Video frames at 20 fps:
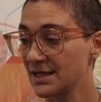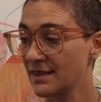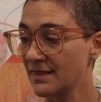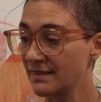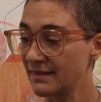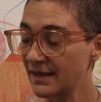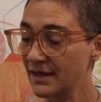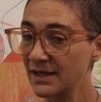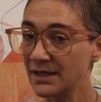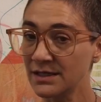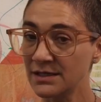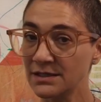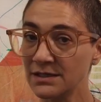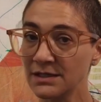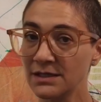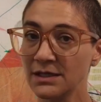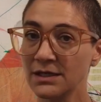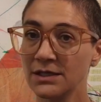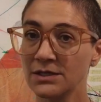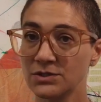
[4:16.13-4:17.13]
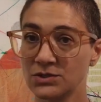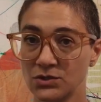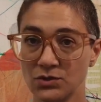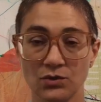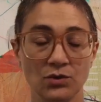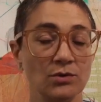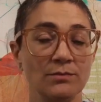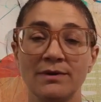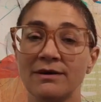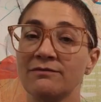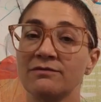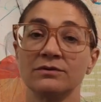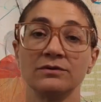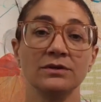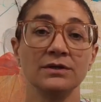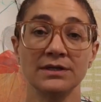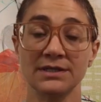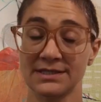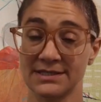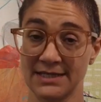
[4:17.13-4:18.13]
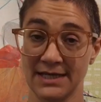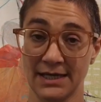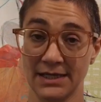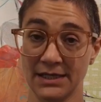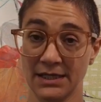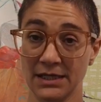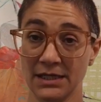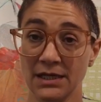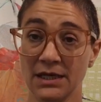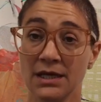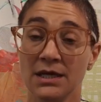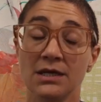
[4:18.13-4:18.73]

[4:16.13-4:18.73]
and then to whomever looks at it.